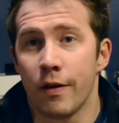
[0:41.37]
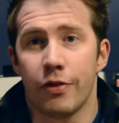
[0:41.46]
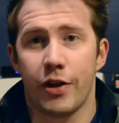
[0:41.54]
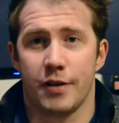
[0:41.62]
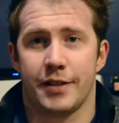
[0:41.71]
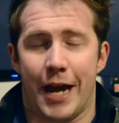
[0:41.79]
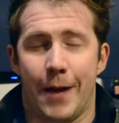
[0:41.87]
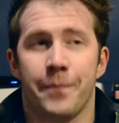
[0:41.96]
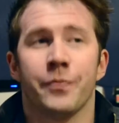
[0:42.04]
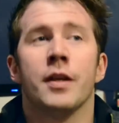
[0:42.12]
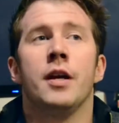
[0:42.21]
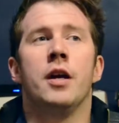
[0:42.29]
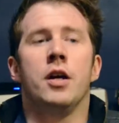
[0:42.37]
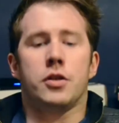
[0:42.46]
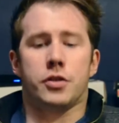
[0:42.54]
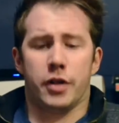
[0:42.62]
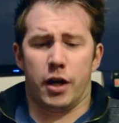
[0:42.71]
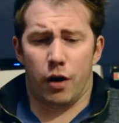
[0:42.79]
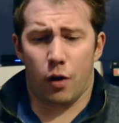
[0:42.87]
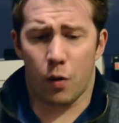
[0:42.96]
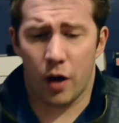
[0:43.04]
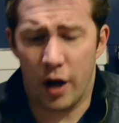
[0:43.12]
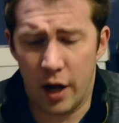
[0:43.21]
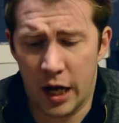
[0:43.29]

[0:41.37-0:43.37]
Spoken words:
There's that. So,